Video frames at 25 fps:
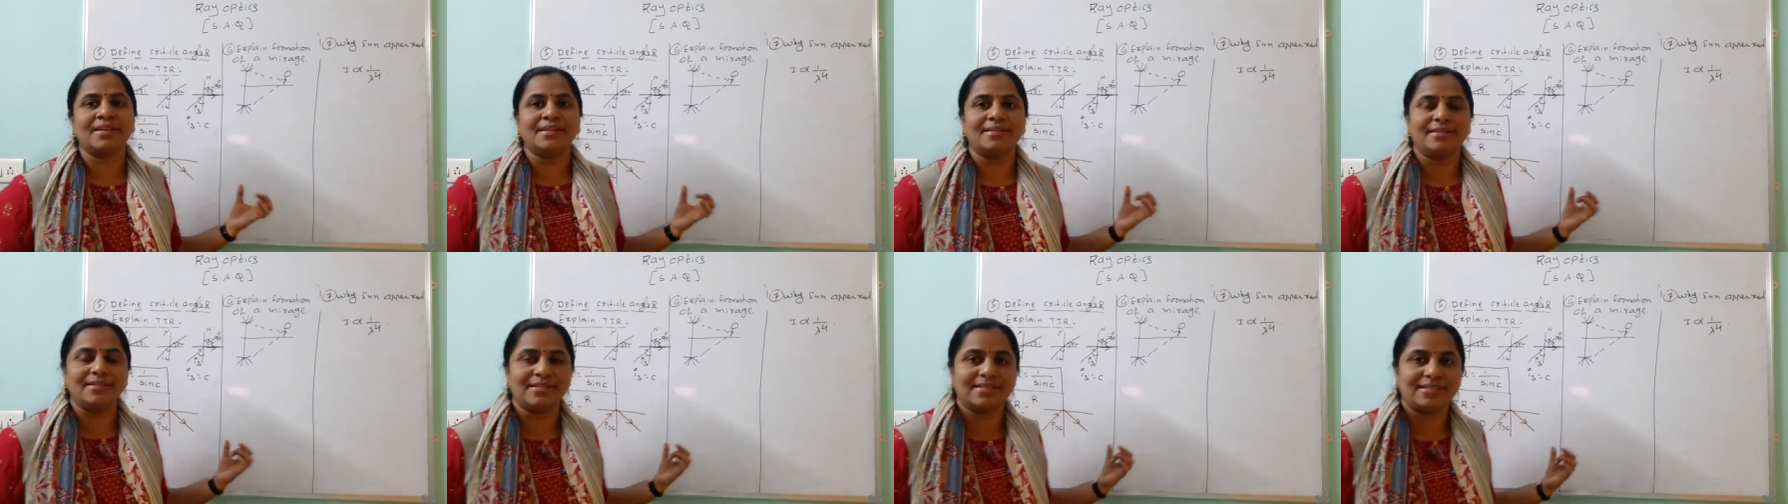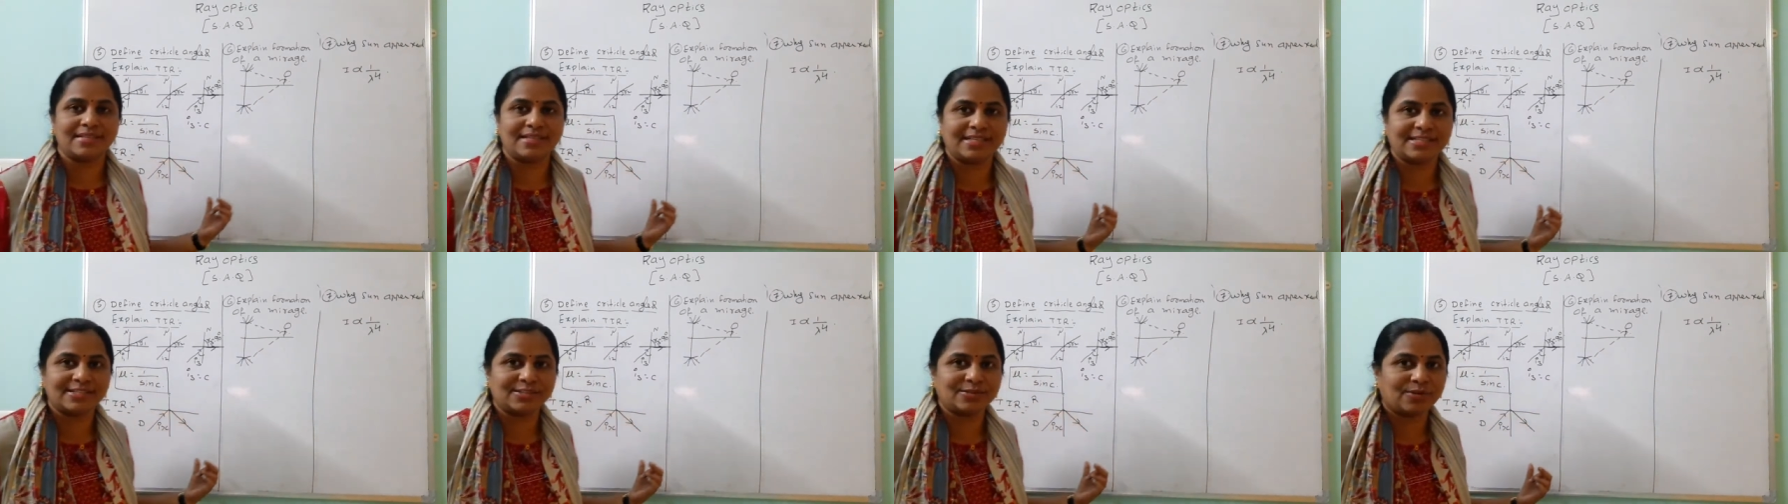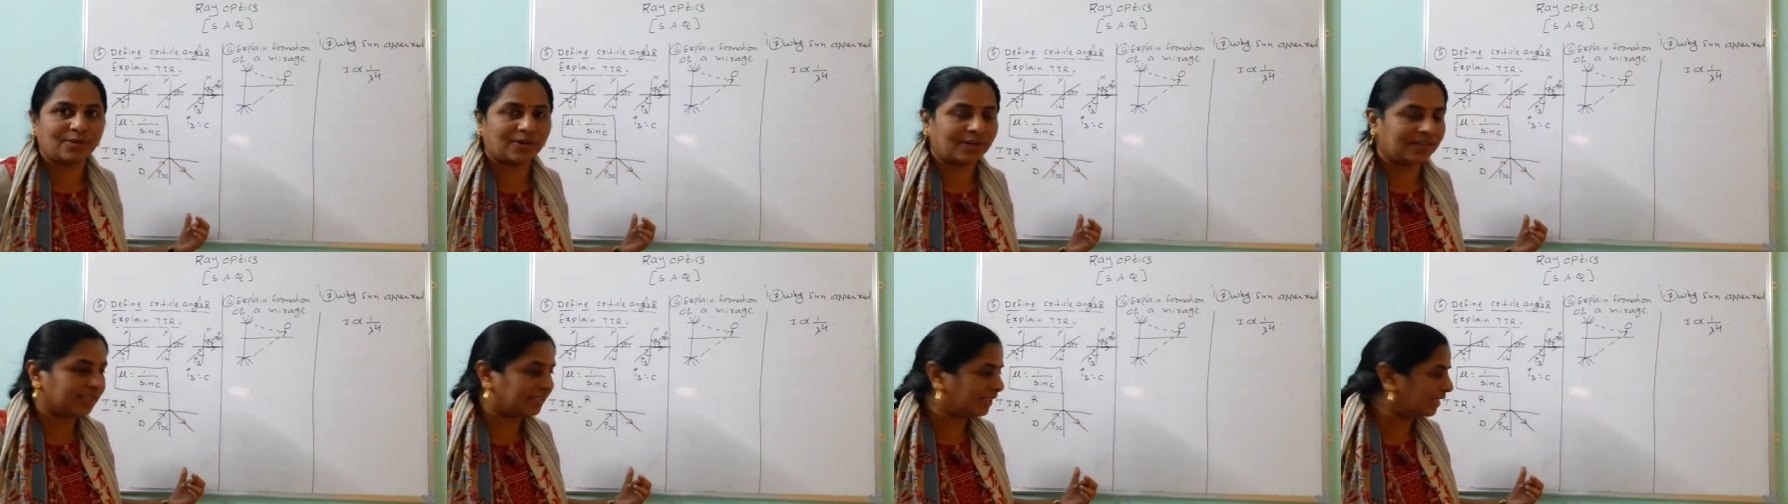This is
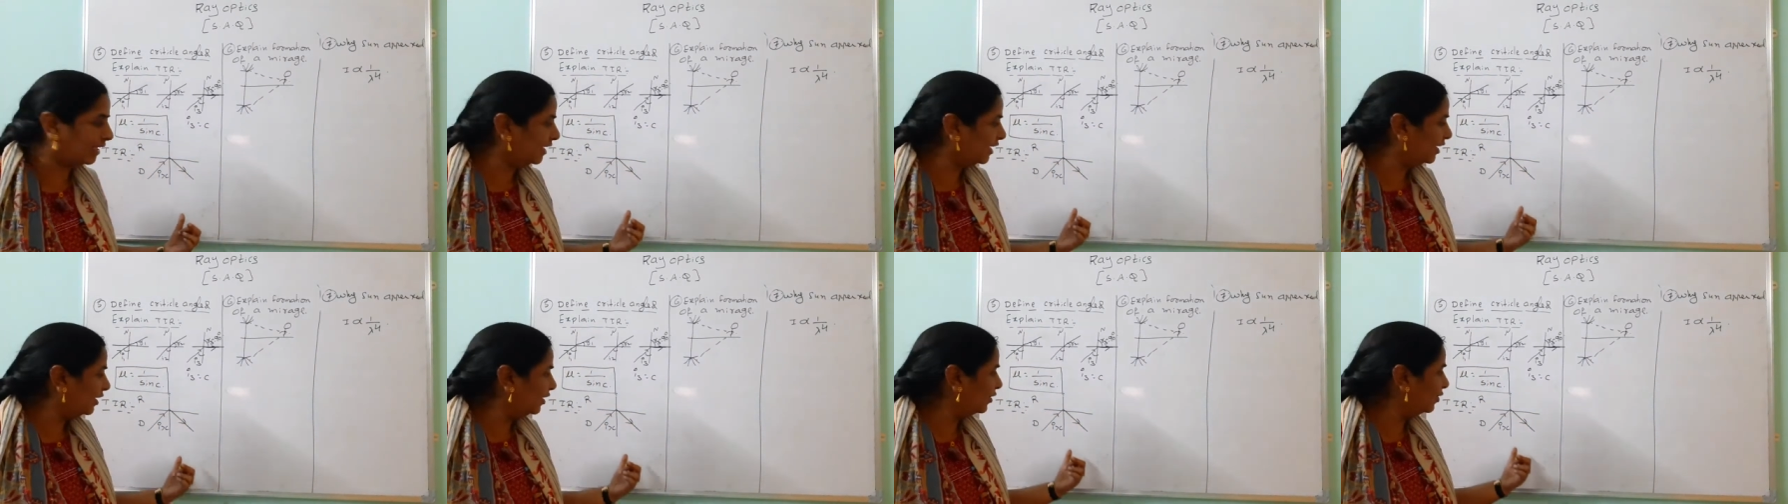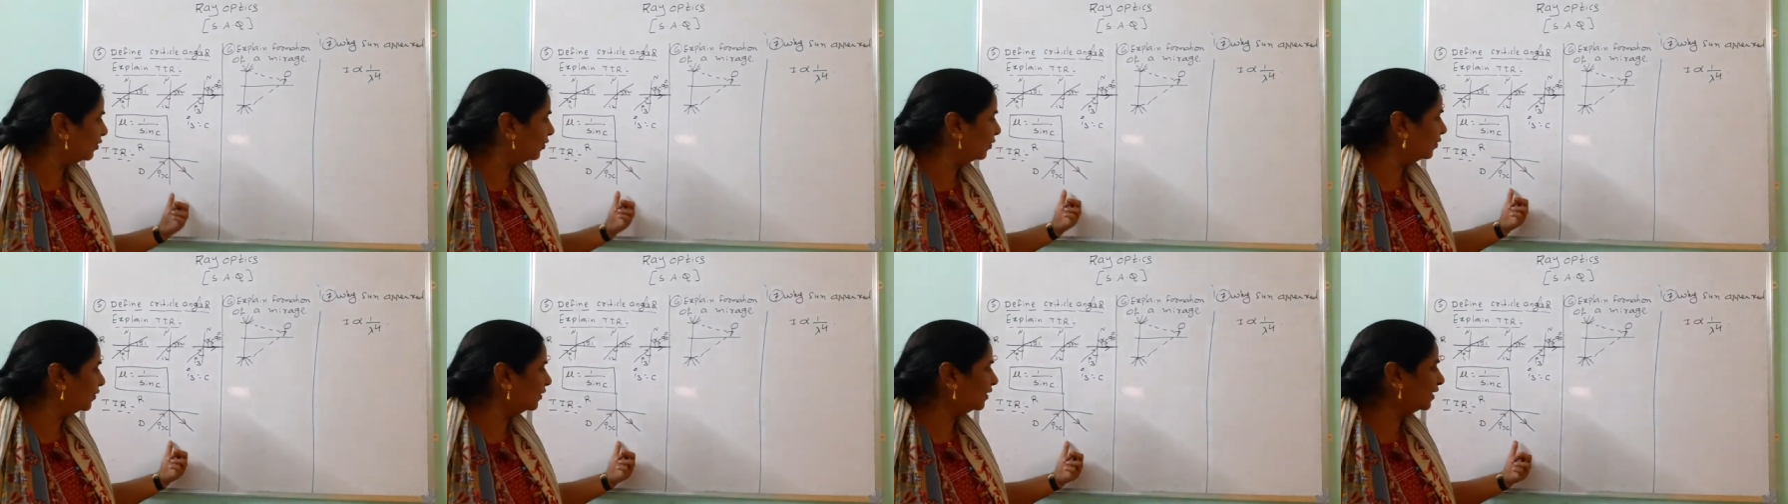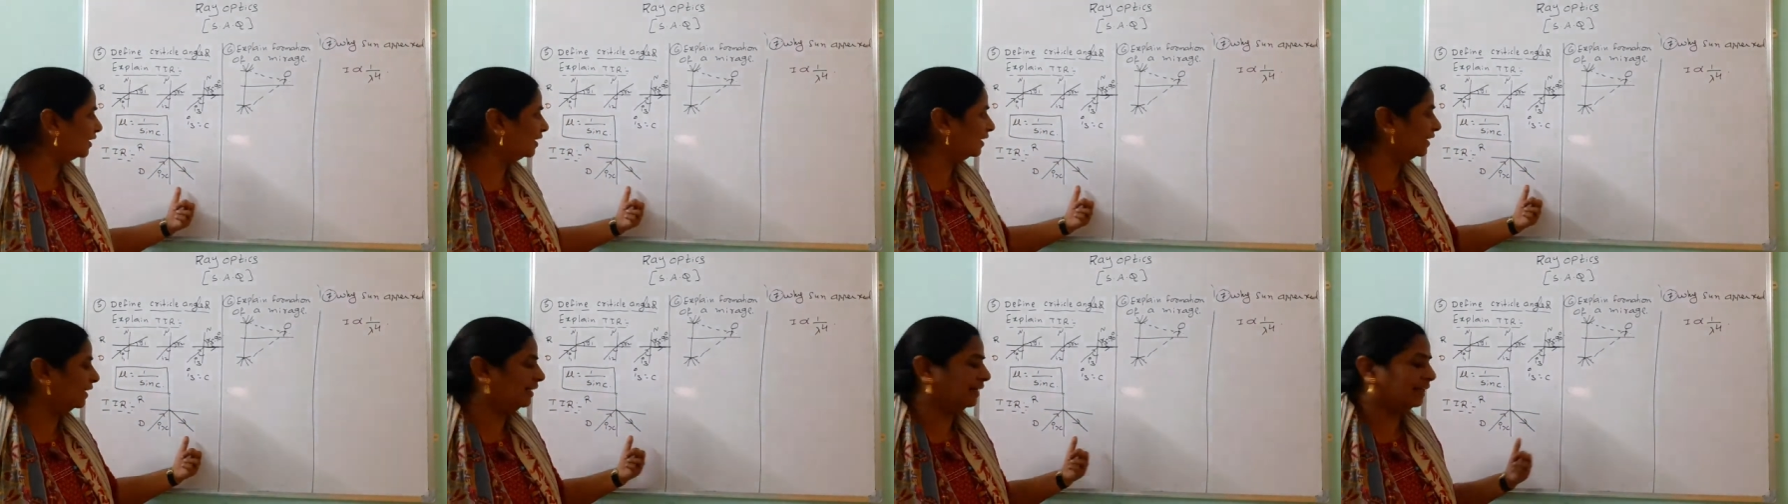called the
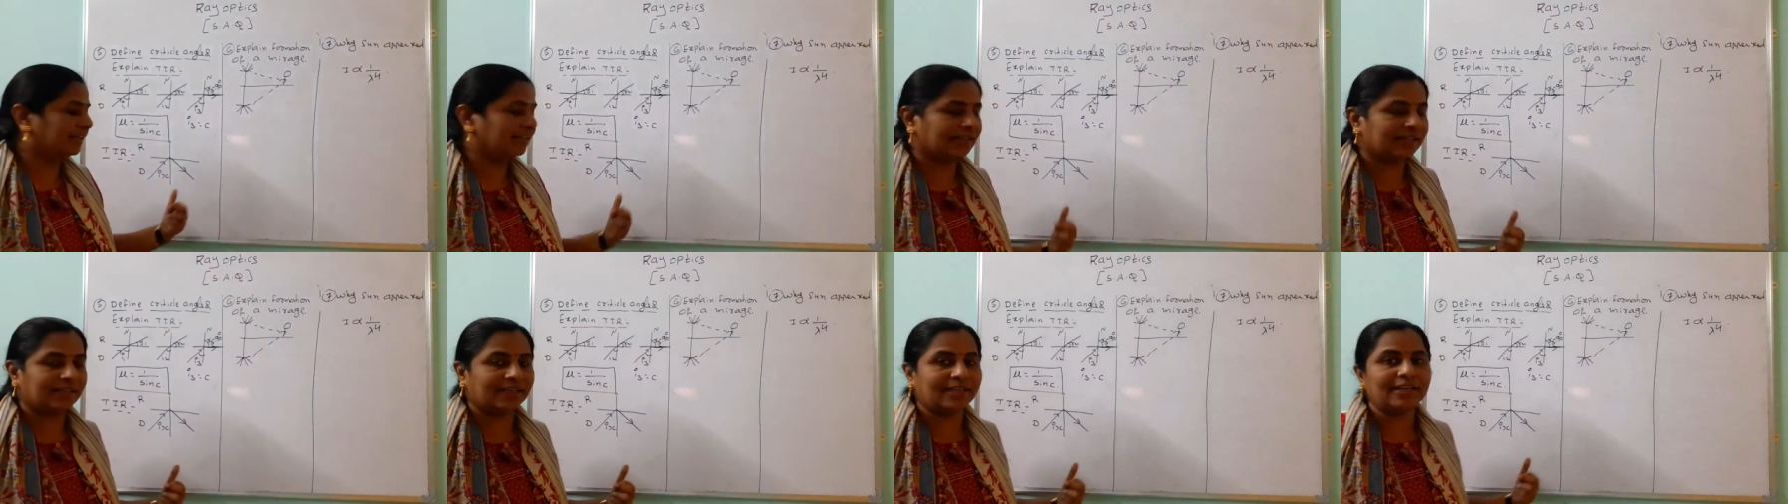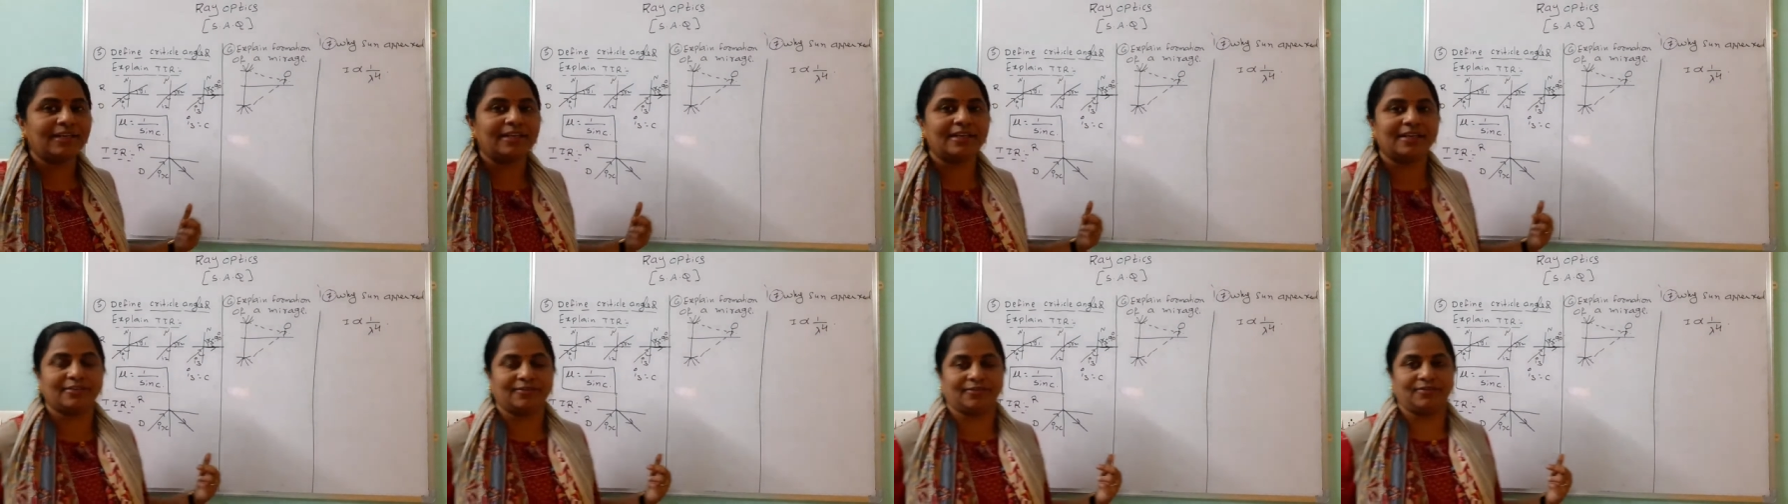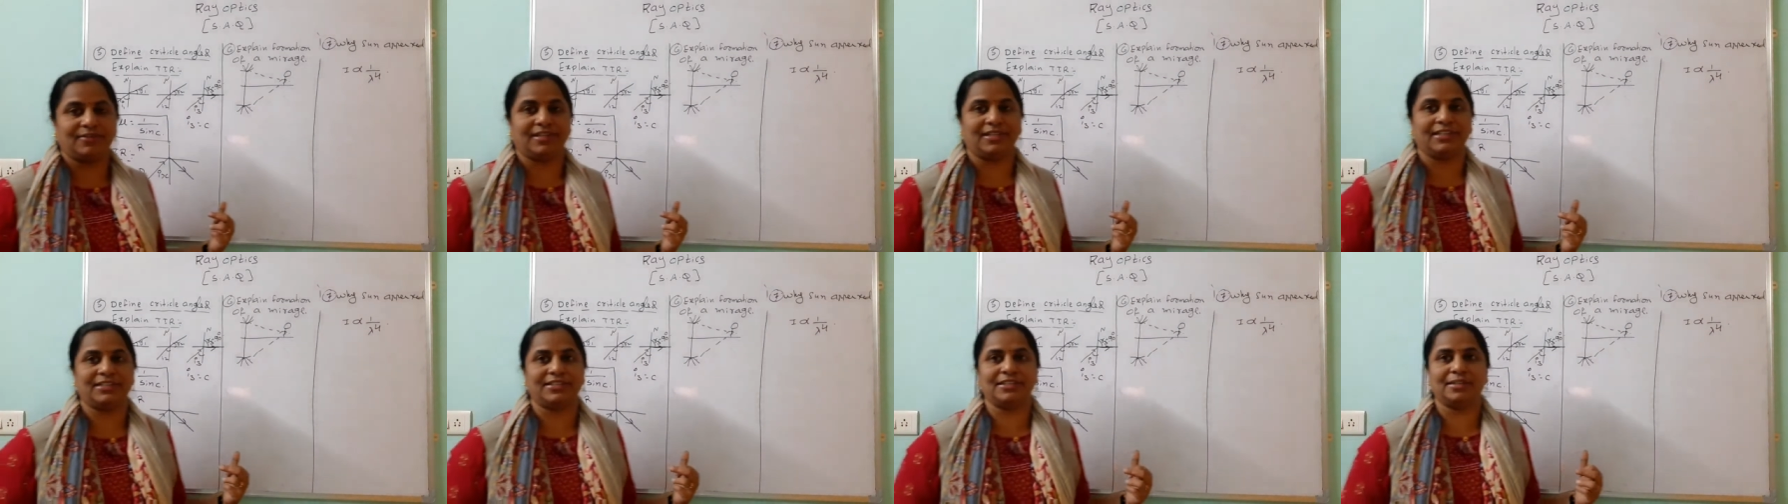total internal
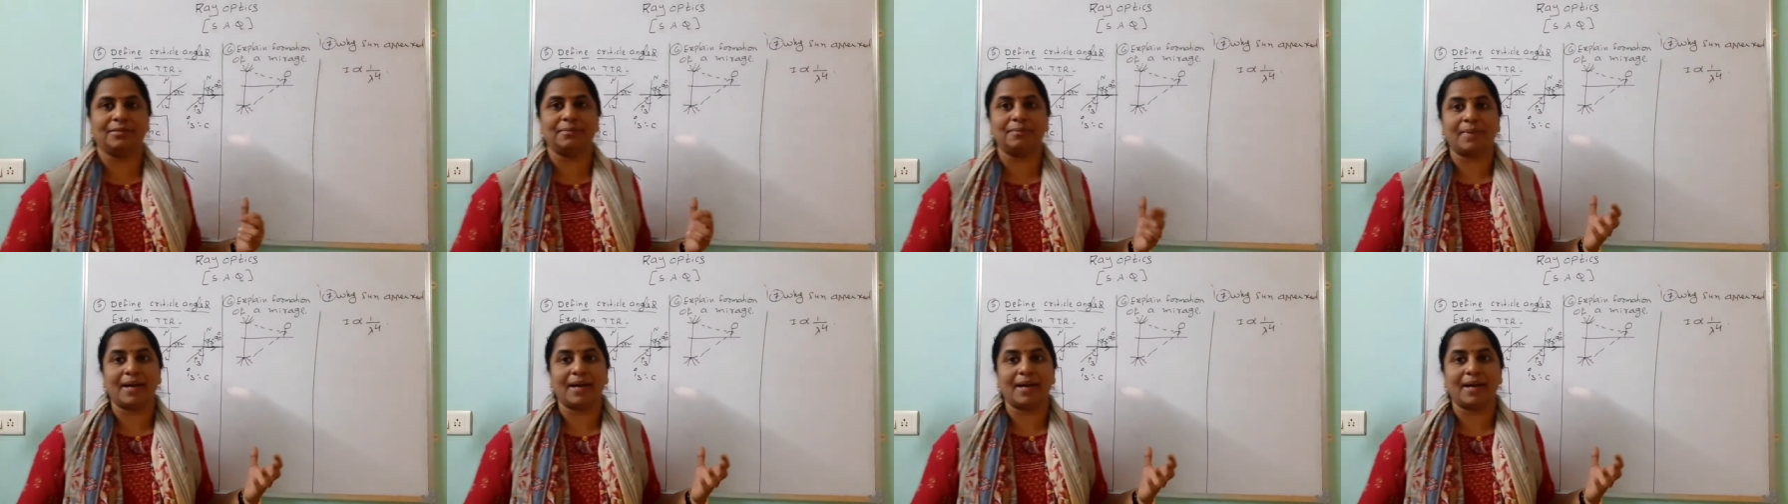reflection.